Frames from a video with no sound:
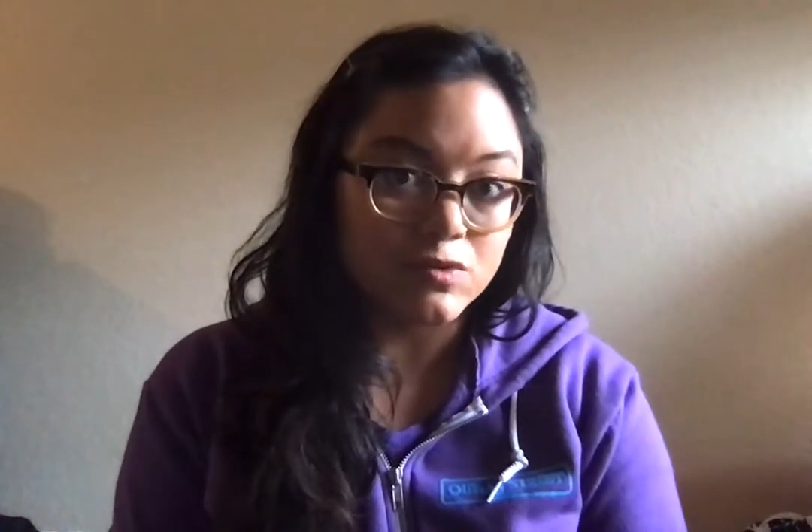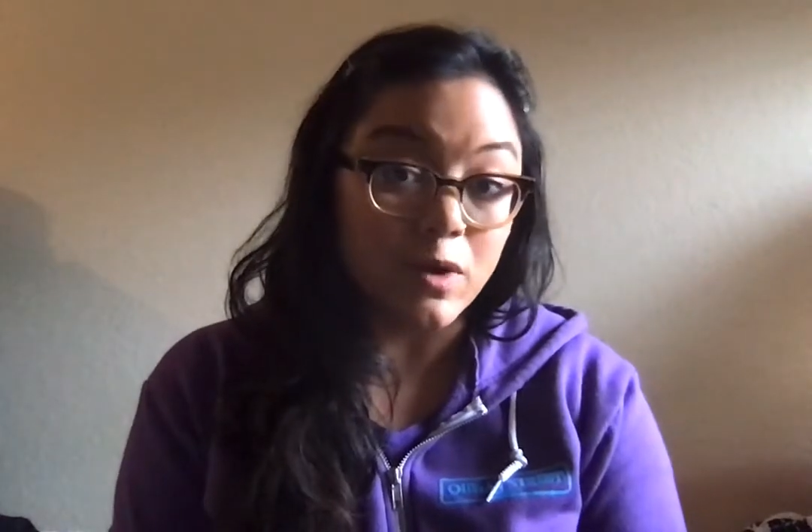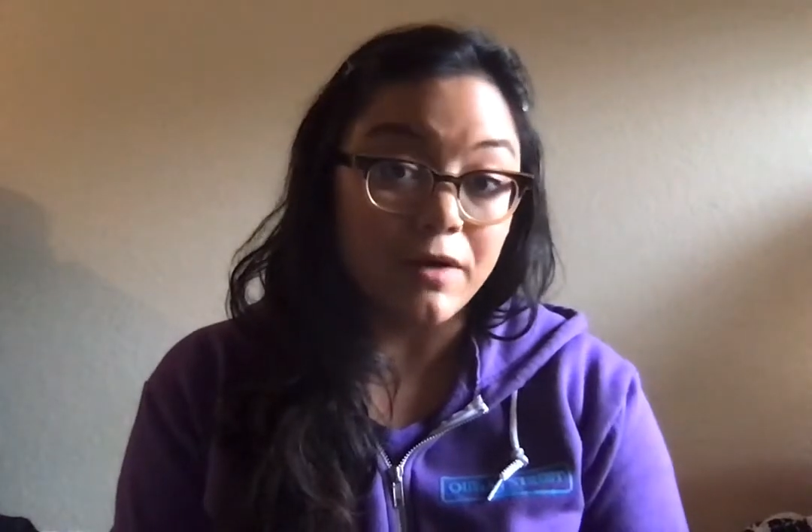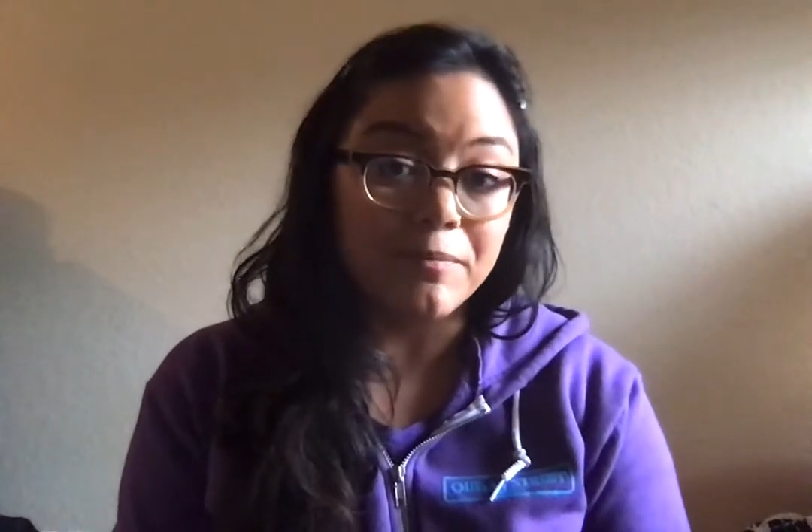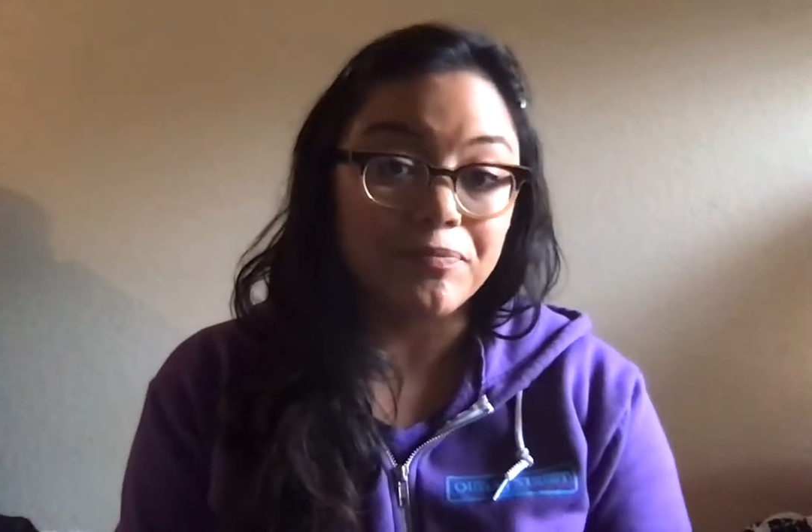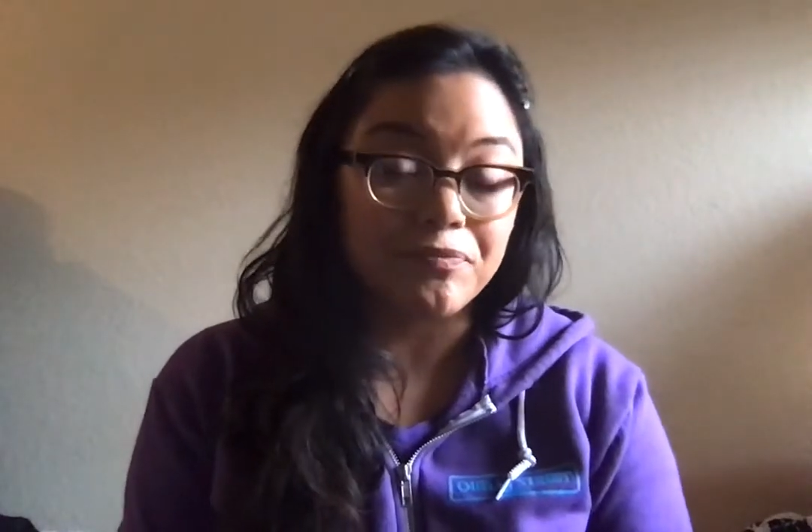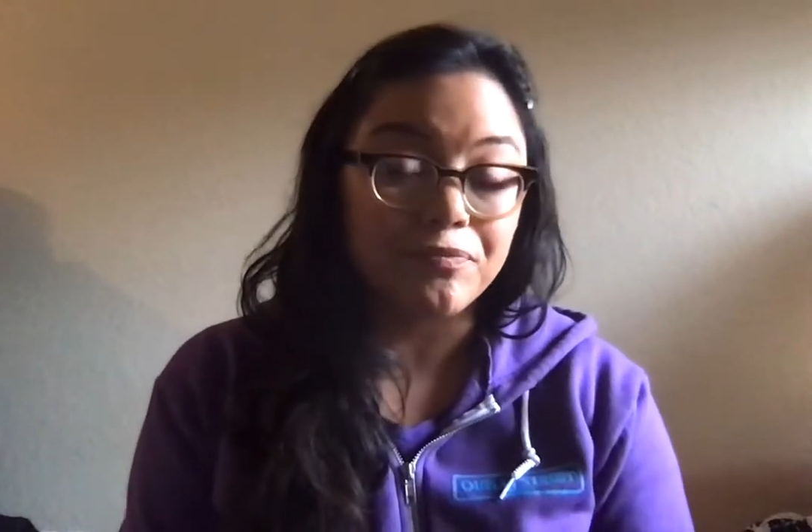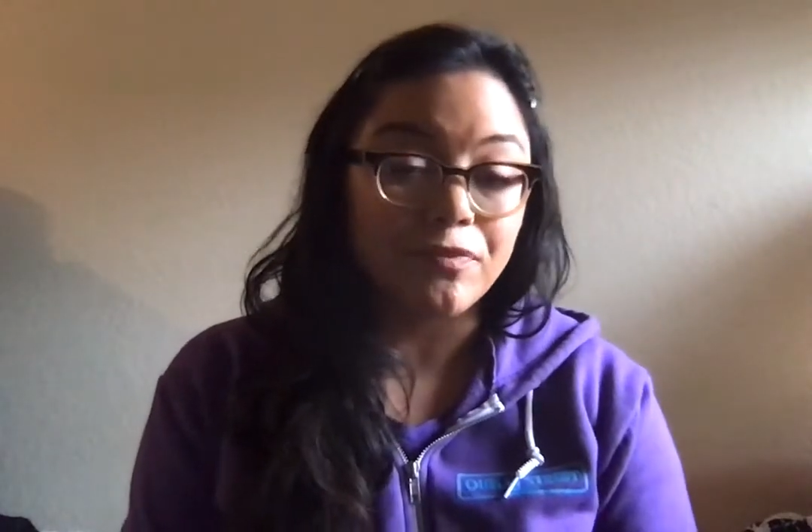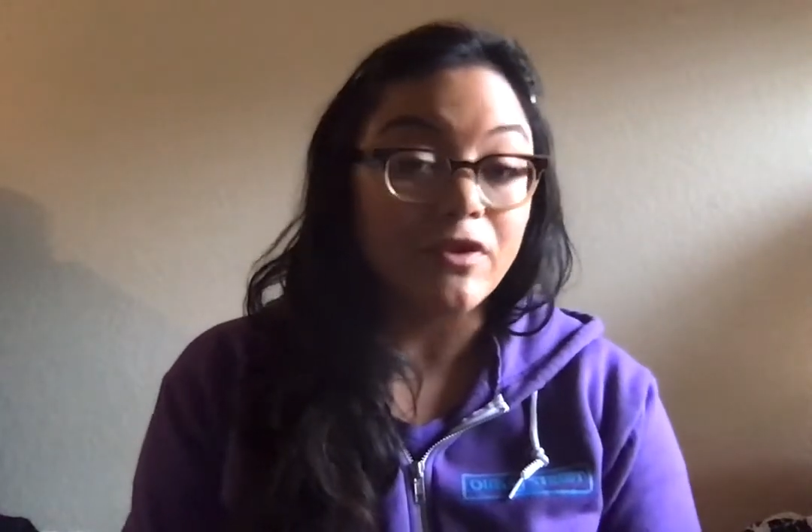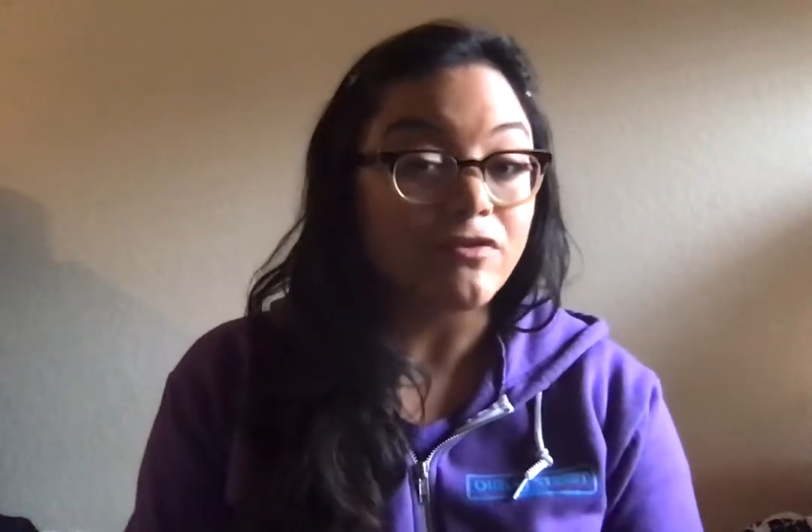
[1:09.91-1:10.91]
Well,
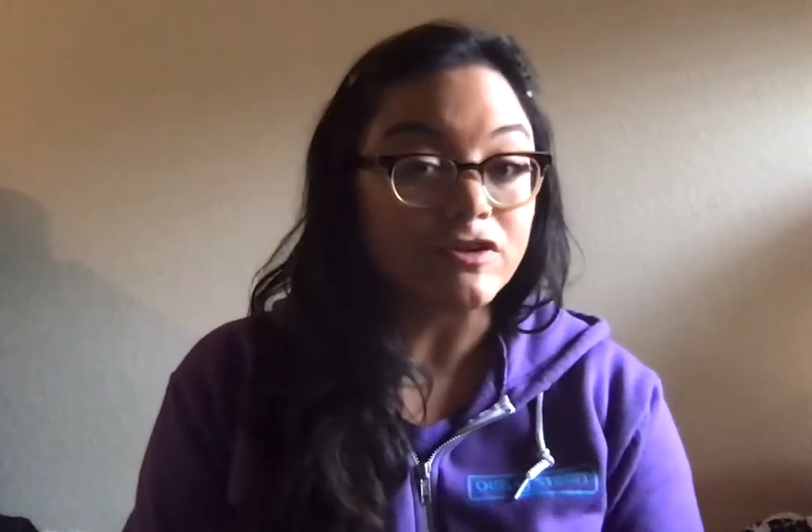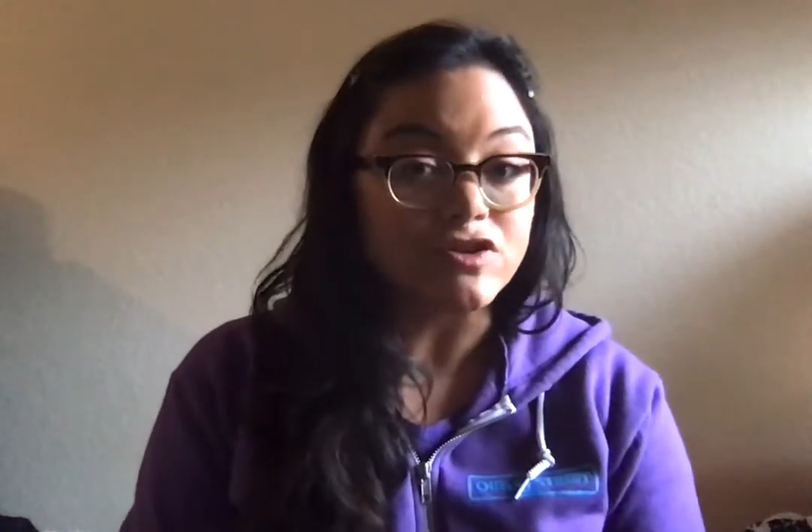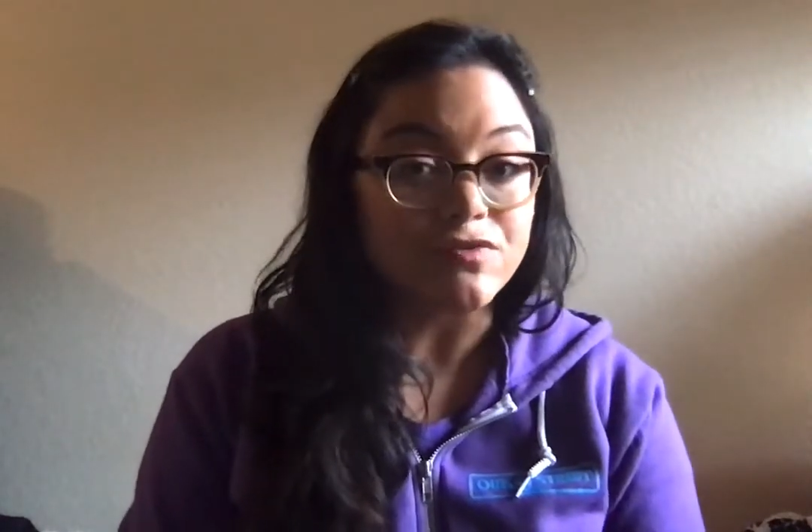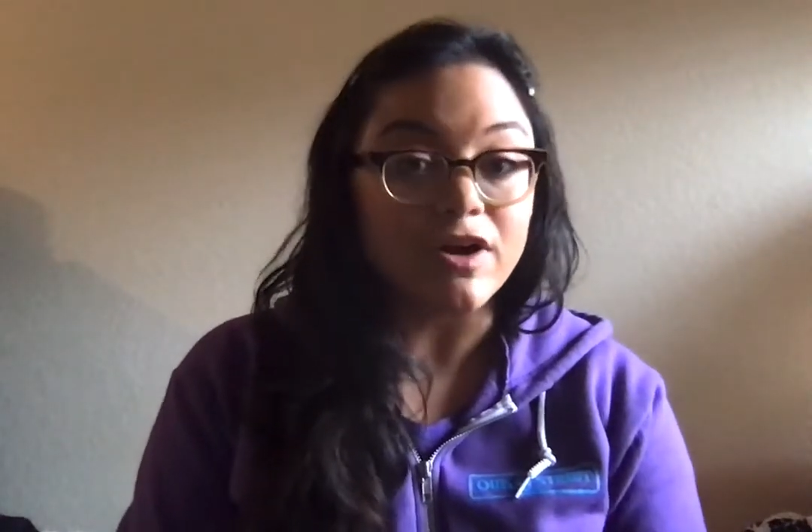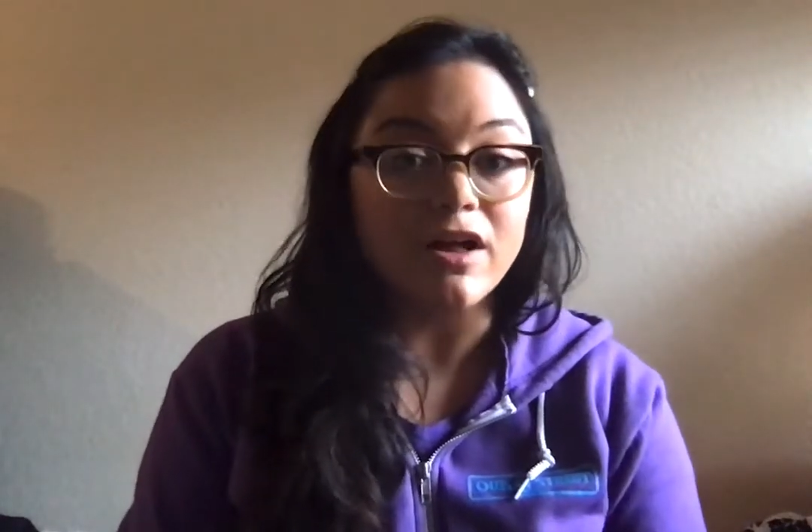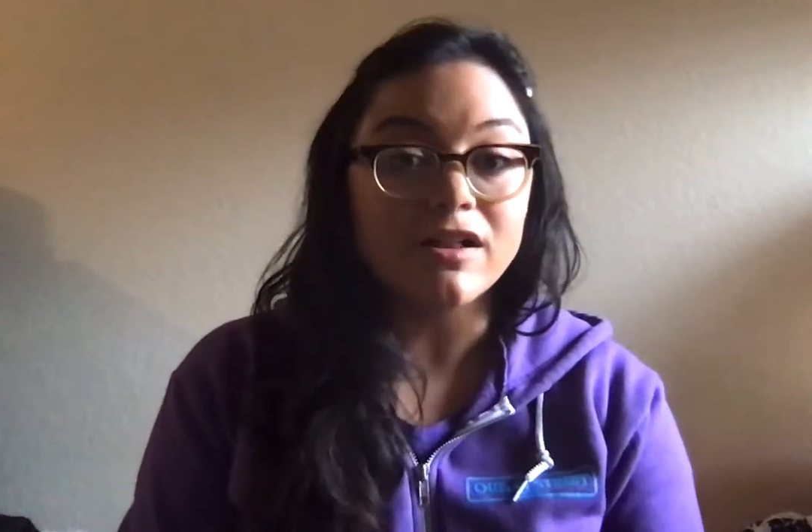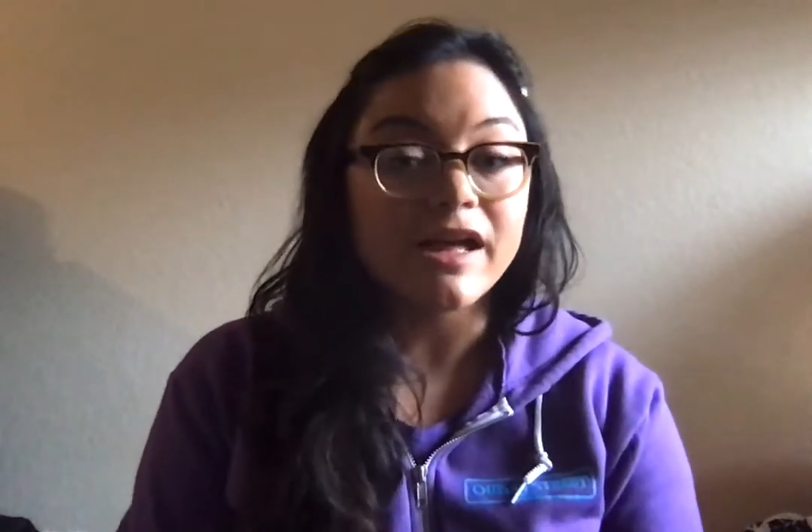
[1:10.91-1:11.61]
first of all,